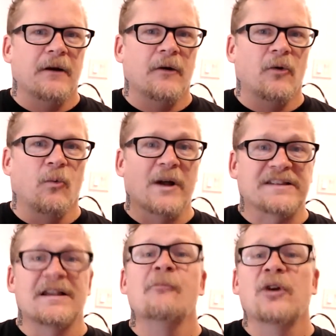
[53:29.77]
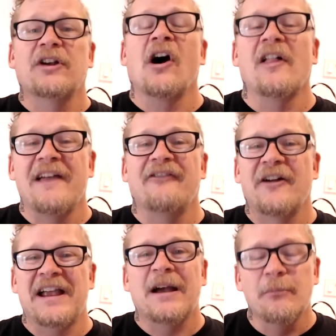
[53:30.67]
what some would call a
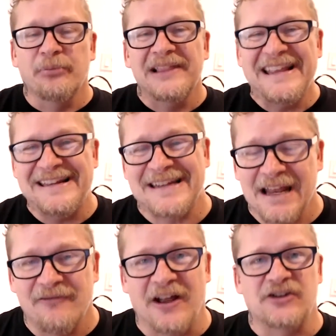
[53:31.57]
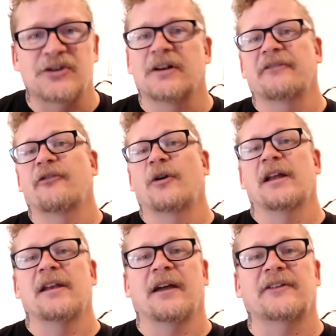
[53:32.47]
very complete adventure for
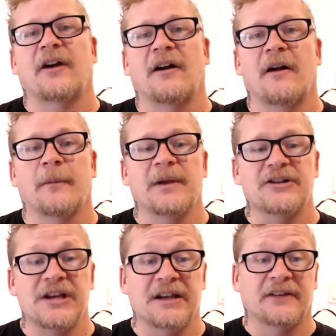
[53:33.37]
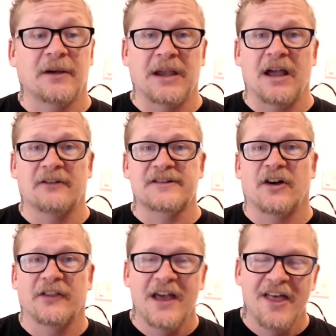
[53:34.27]
Index Card R P G is coming out. It's
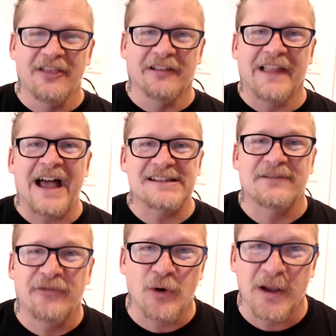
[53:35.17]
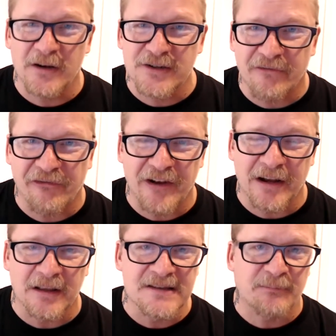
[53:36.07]
called The Last Voyage of
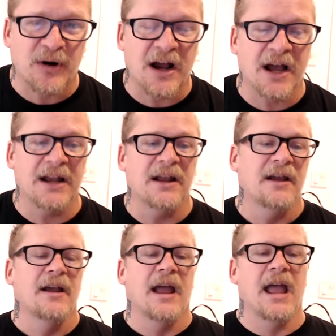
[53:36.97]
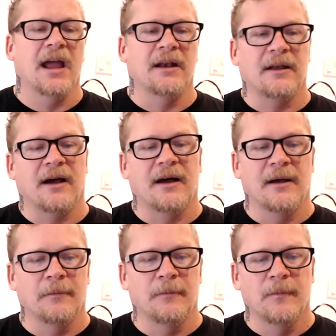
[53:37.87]
Finnegan's Pride. And,
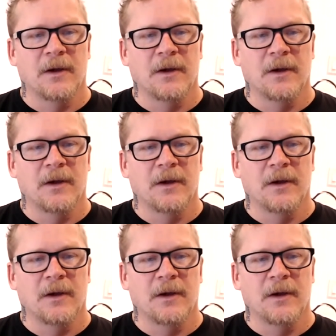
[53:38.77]
um,